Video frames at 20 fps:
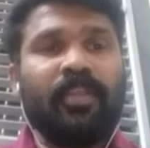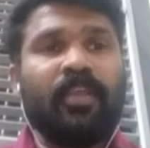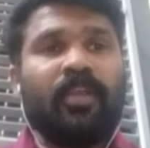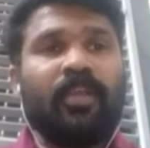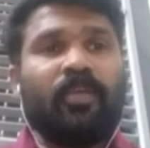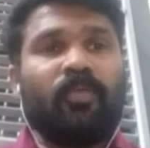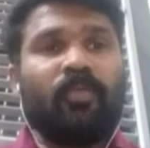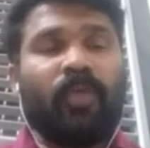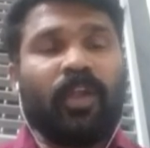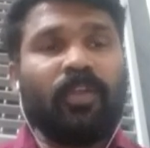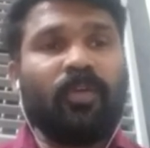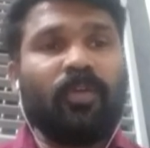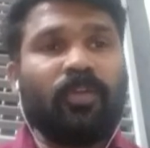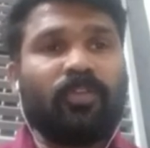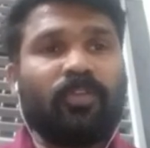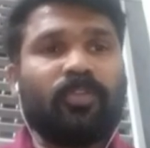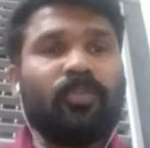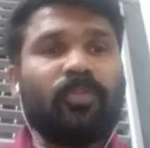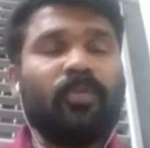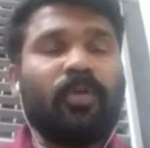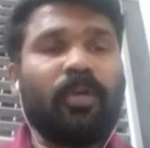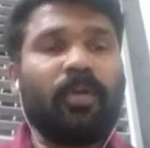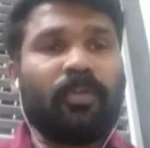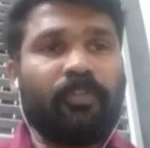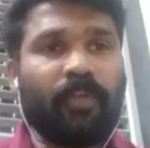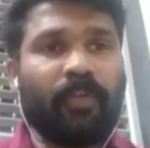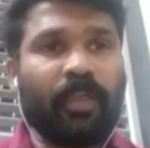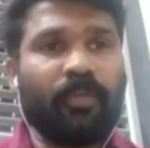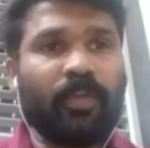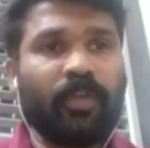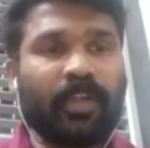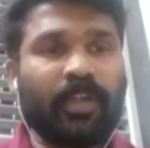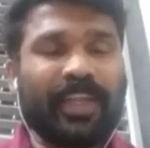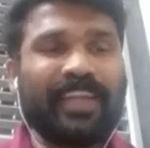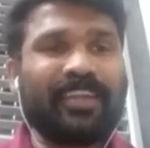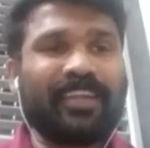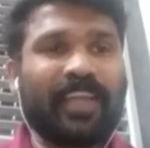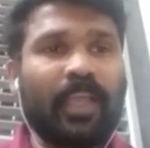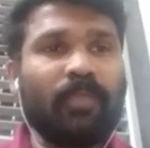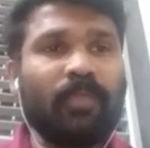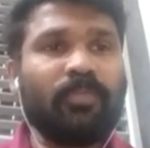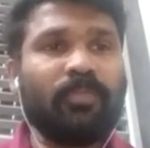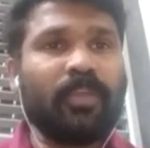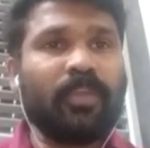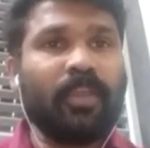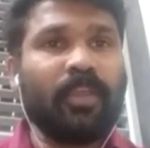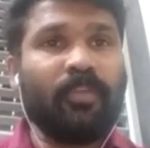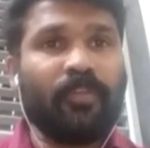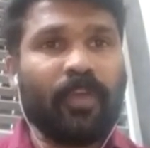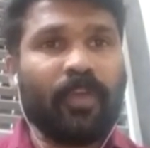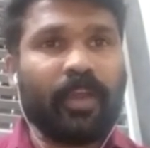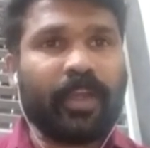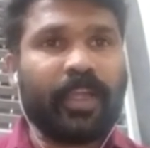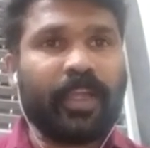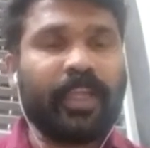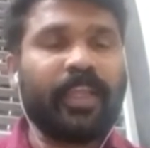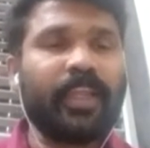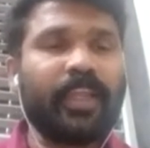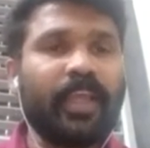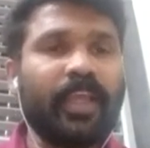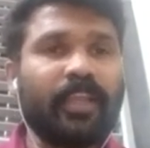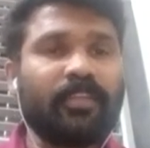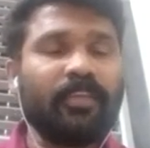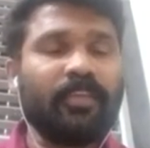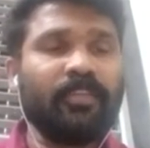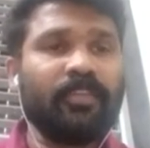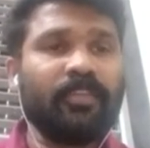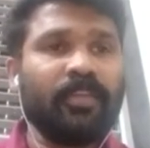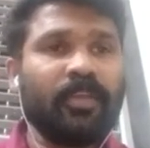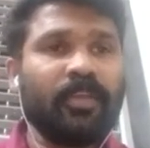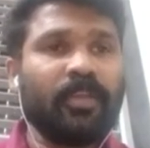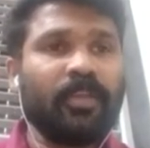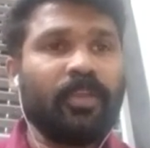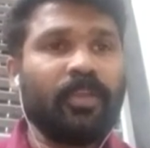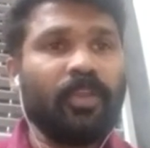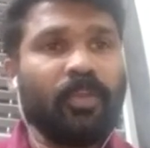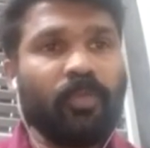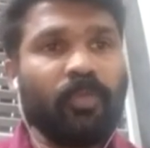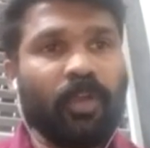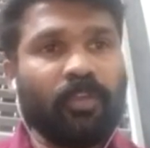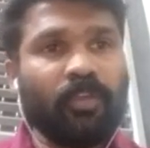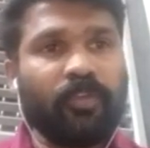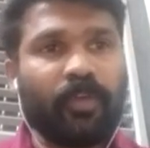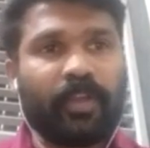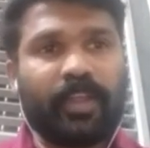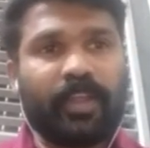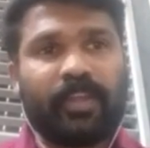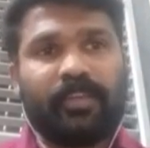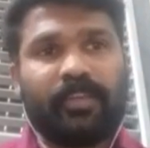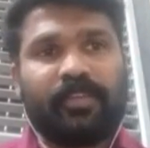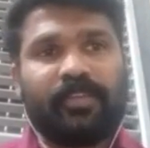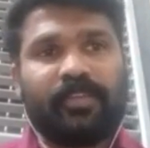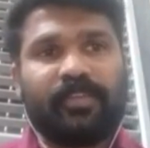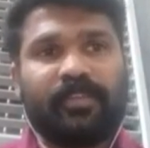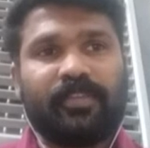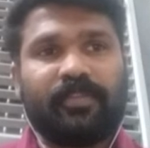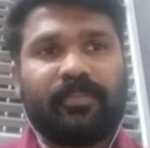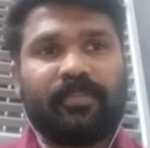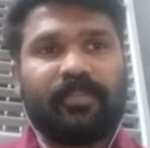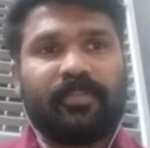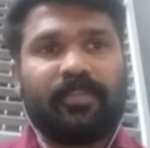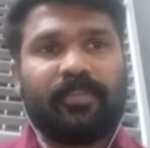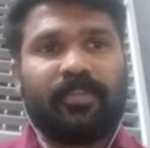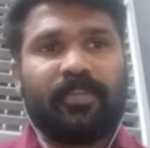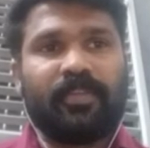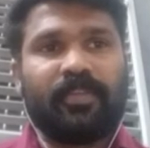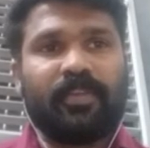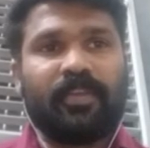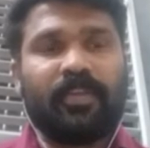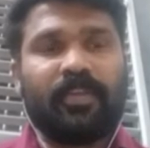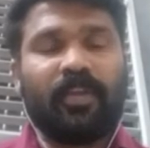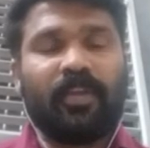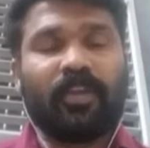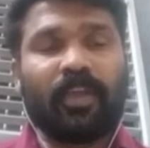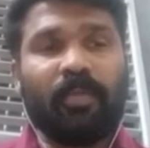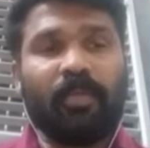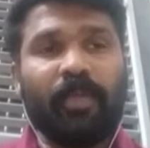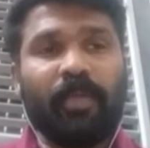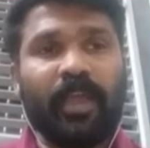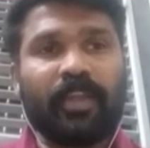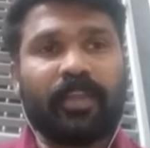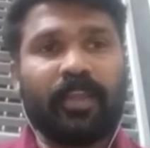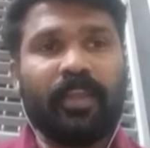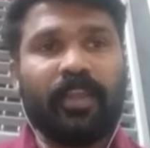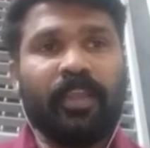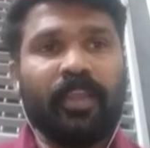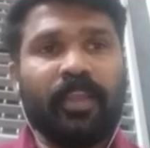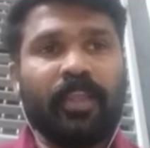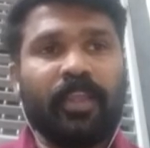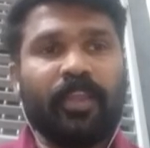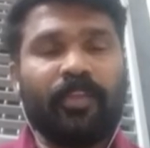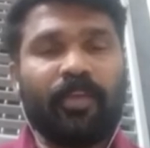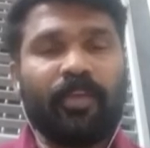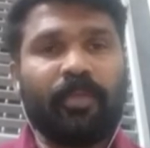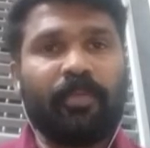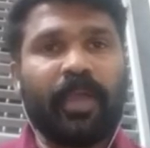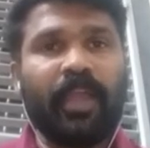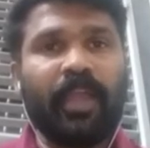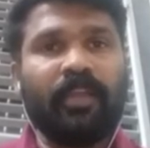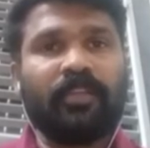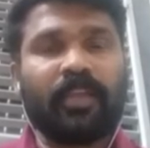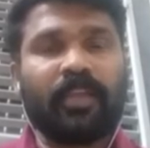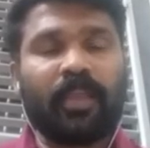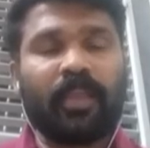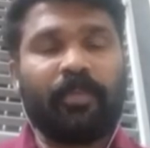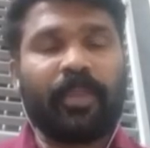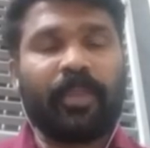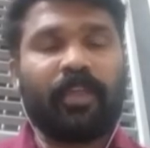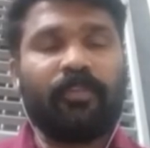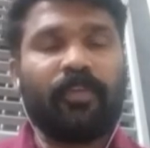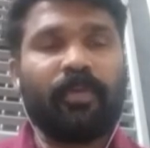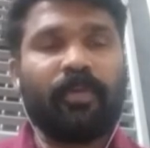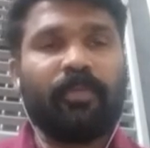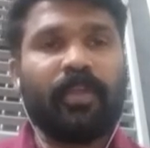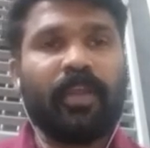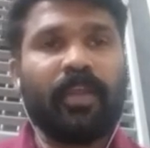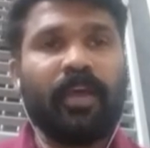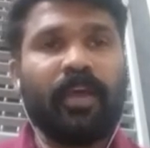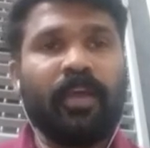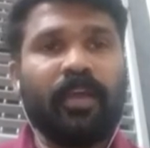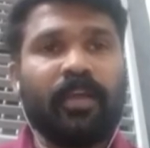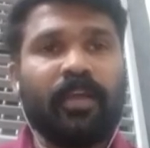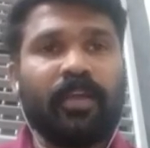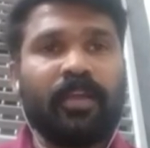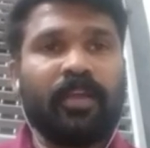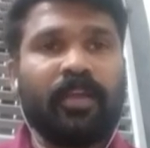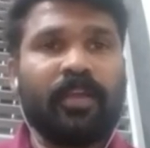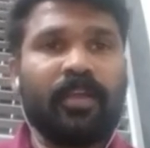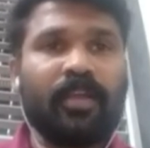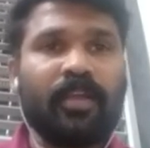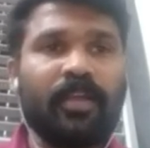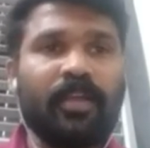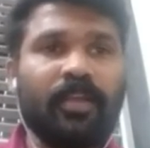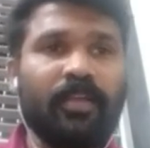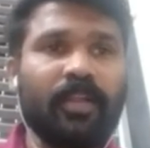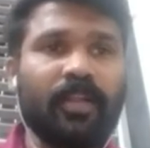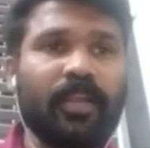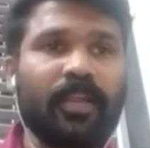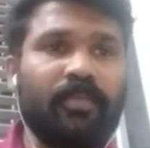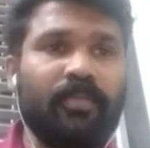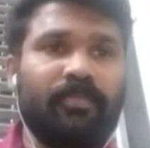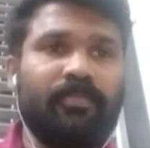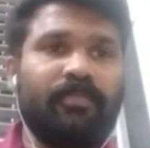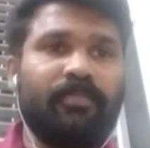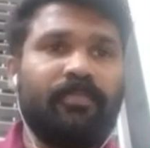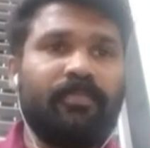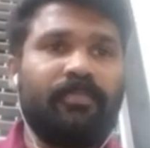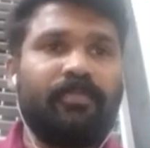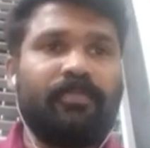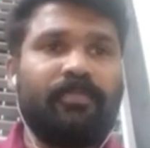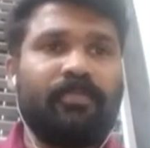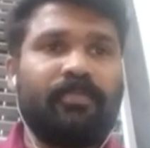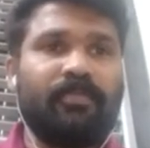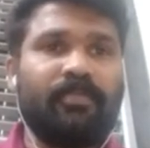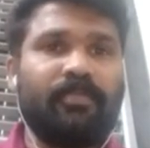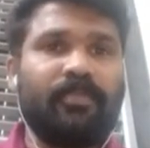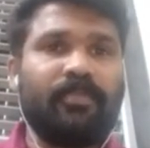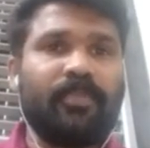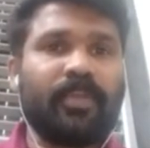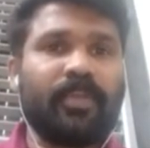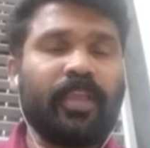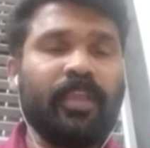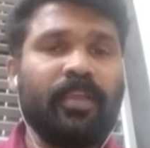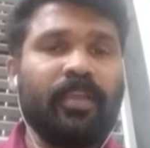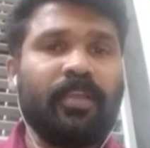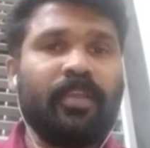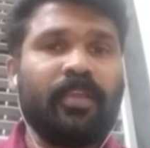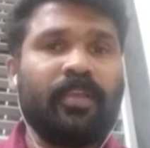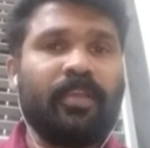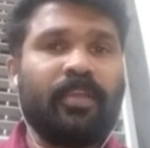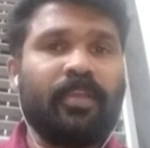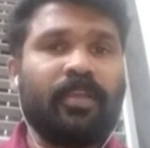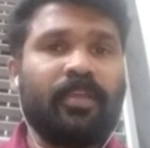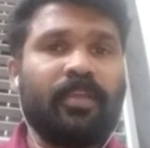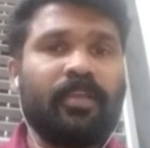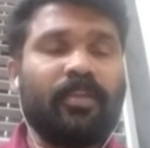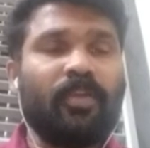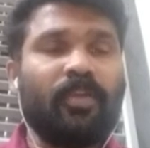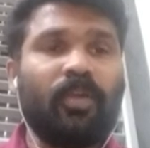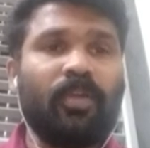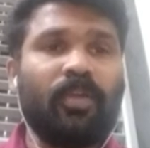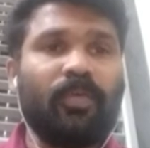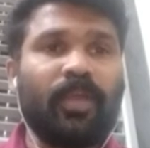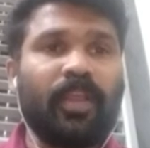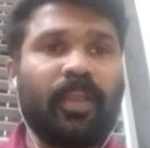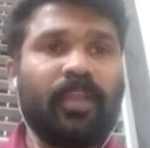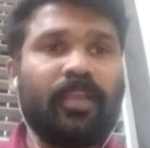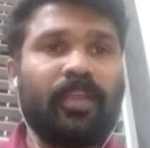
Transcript: 1 or 2 or 5 or 10 times, if you are reading like this, you won't forget it. Automatically in your mind the chemical formula will come. Okay, you don't worry.